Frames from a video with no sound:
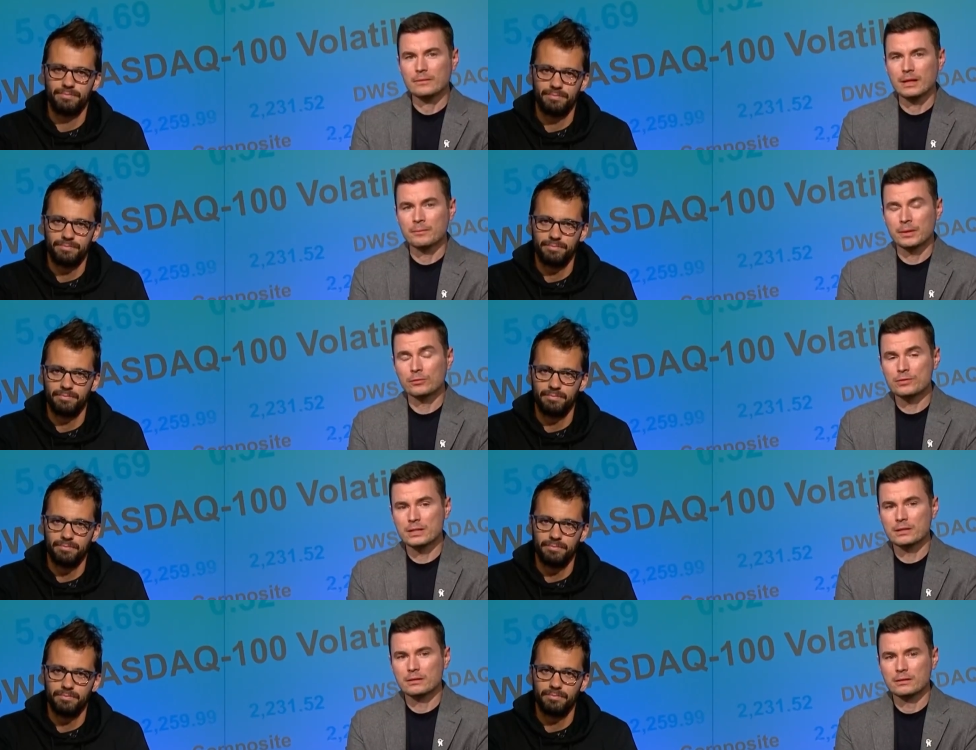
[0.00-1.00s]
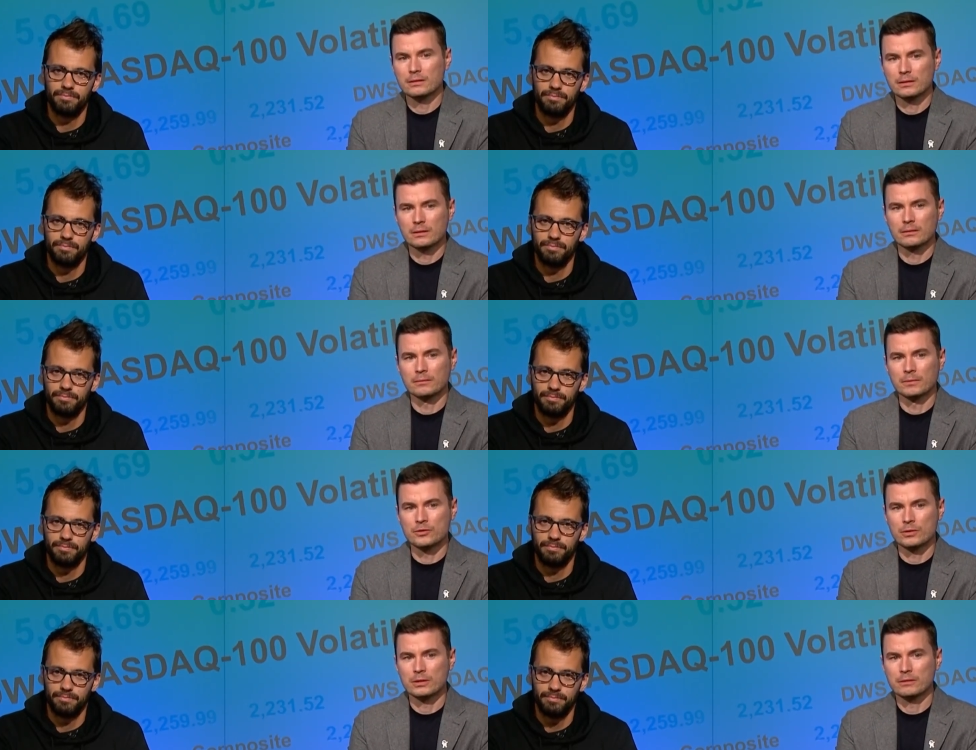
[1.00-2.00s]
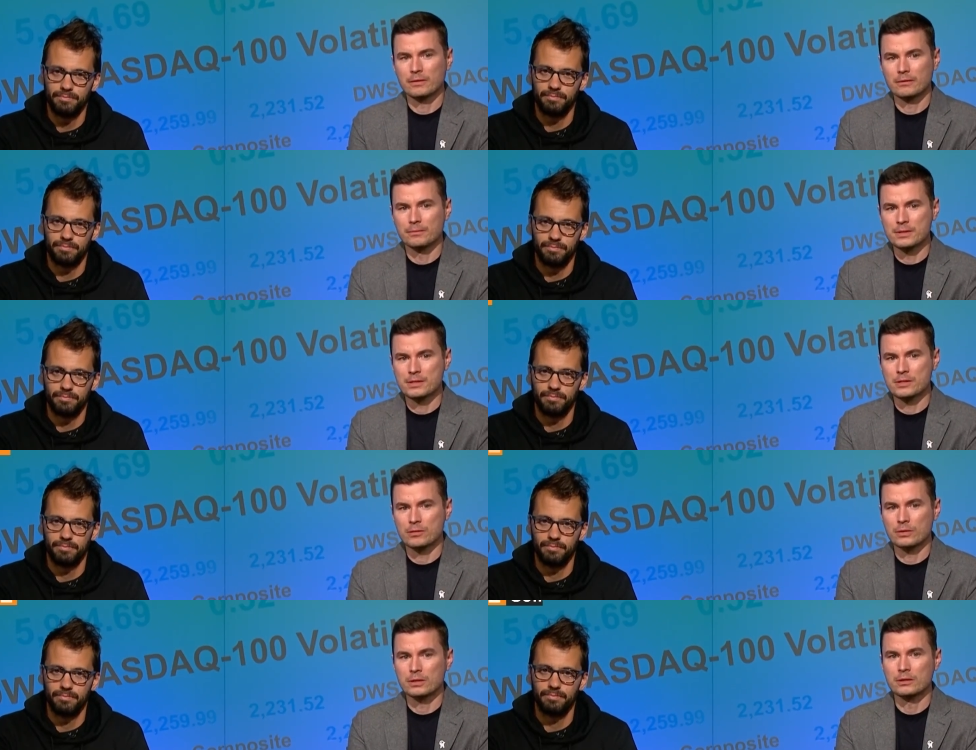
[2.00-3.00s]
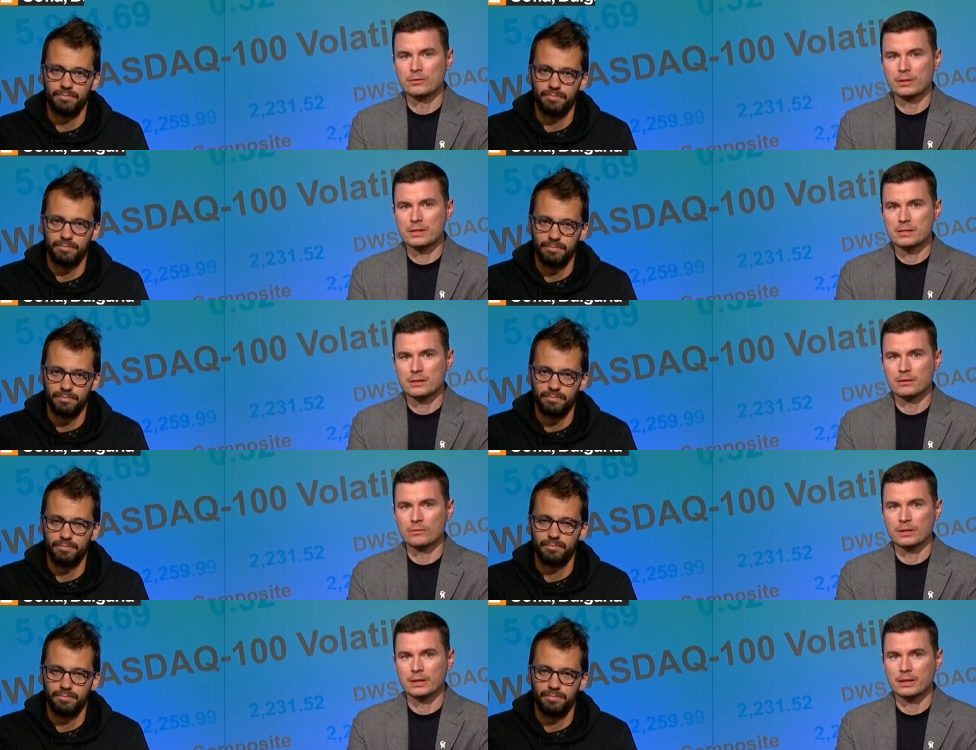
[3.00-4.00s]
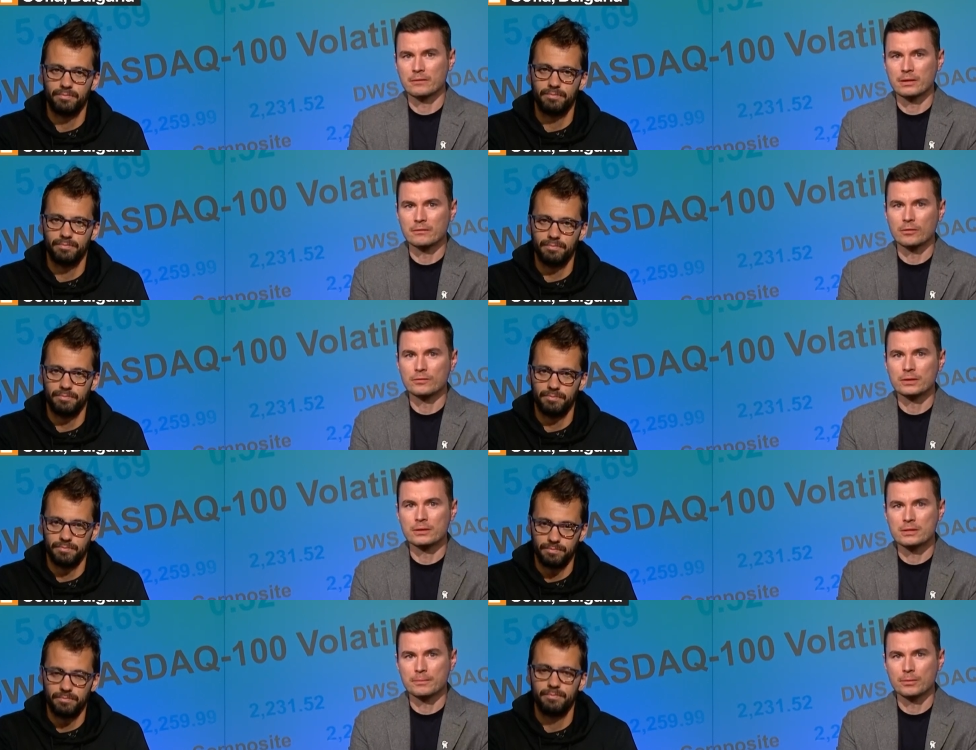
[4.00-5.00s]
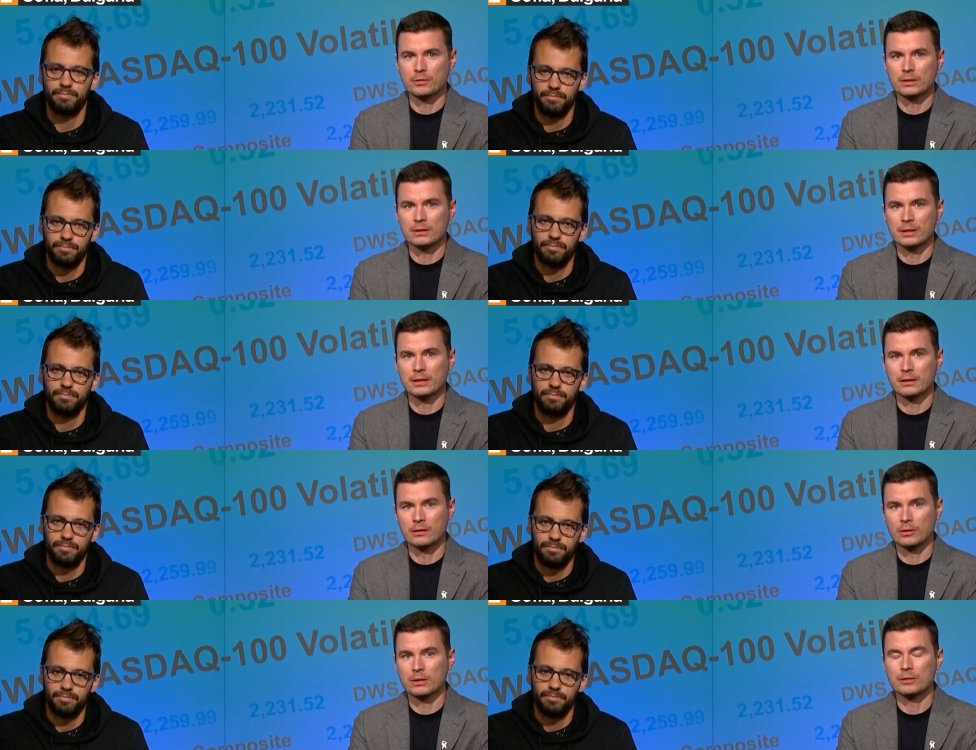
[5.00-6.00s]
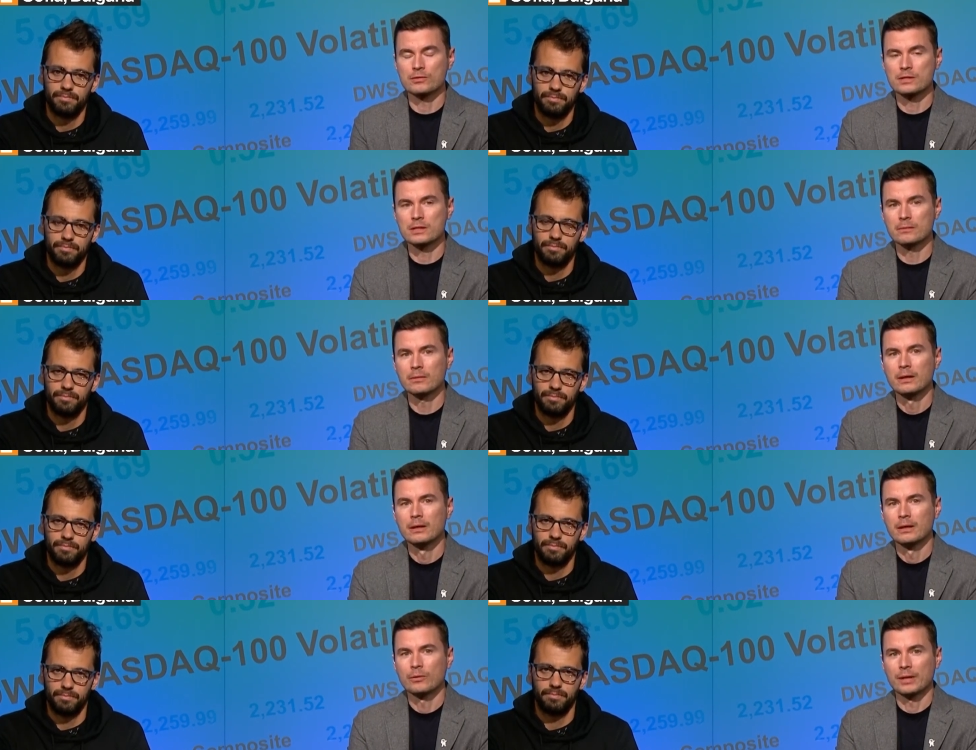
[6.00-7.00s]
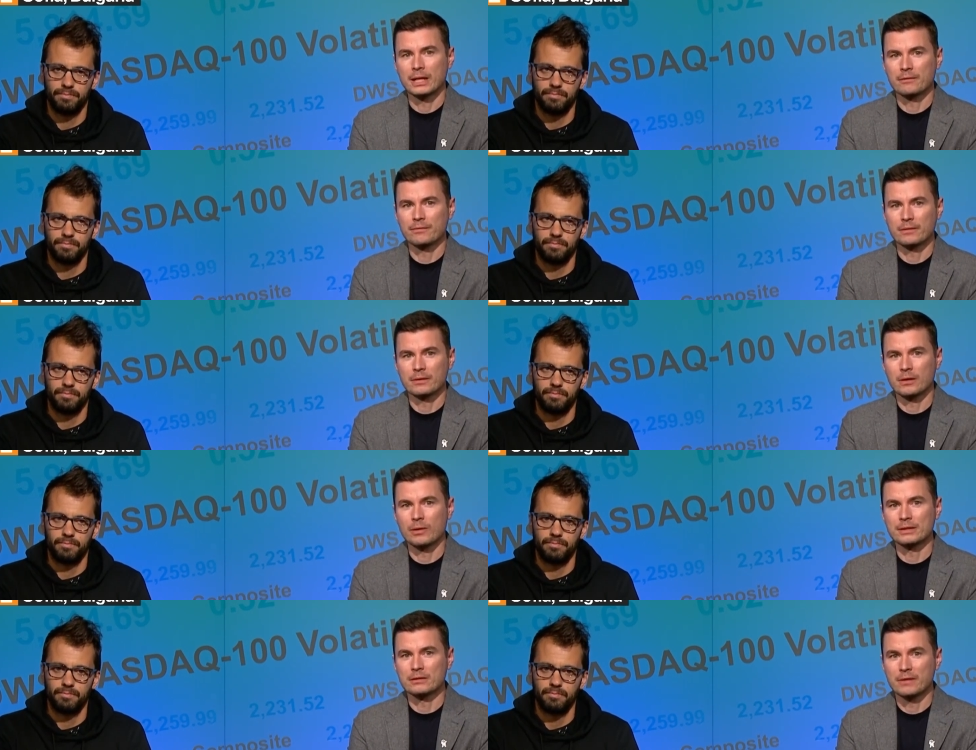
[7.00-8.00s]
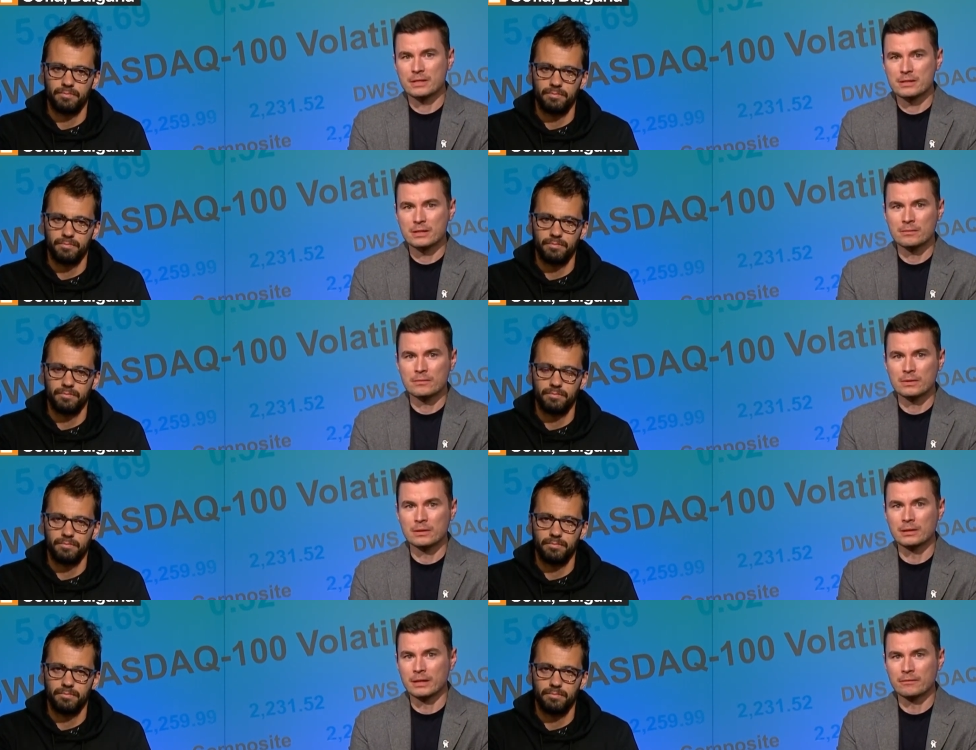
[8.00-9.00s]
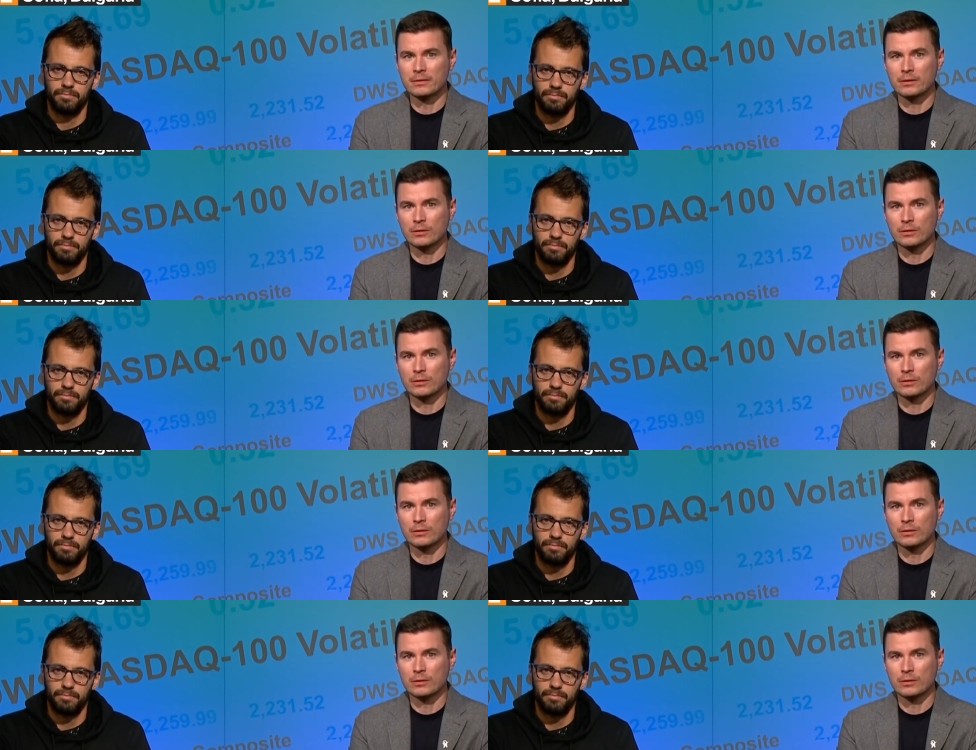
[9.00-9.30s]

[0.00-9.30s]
Speaker 1: I'm proud to say that the uh, majority of our business is already in the U S and we are heavily involved in supporting the uh, local ecosystem. We have uh, quite advanced team in Denver